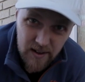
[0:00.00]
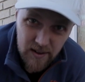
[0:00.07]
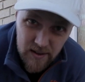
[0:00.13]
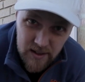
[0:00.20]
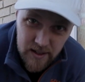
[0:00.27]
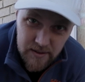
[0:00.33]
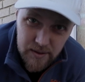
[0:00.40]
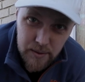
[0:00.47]

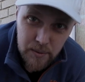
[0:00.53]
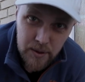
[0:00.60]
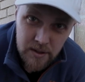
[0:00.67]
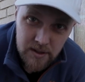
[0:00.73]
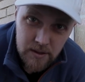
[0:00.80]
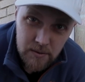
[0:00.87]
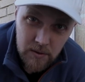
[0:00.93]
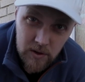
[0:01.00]
unless you want
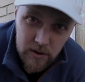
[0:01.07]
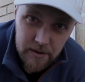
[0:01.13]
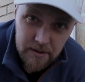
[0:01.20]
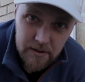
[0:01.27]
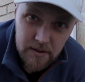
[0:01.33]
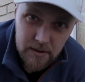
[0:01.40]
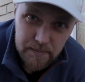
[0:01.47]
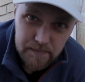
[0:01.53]
a
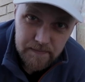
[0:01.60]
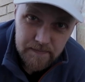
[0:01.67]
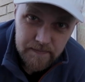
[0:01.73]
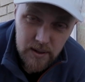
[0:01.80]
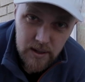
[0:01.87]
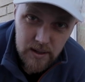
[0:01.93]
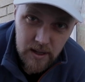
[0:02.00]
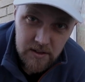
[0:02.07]
divorce.
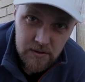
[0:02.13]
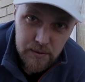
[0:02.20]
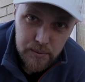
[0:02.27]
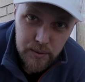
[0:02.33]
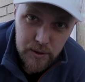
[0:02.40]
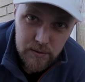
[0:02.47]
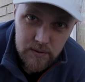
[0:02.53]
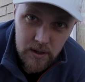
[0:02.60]
Let's
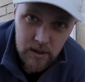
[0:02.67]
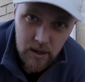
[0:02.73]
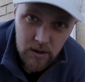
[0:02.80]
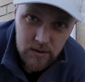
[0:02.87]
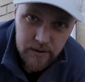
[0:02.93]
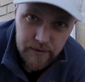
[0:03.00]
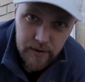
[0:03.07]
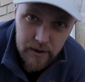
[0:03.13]
remove the
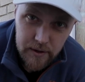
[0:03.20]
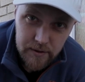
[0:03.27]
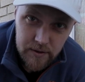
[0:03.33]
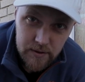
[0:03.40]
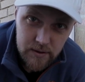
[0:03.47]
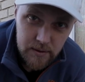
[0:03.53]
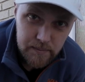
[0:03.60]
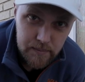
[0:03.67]
lock
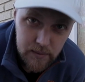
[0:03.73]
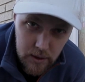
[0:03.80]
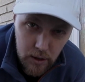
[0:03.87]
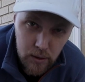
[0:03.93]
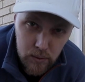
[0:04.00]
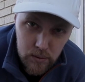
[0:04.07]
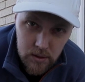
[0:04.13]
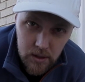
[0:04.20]
first. The
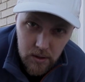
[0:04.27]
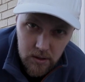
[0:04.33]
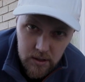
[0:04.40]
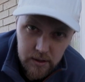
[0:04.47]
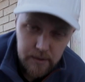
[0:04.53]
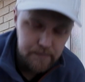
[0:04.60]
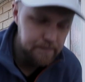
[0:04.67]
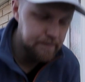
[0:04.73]
old lock.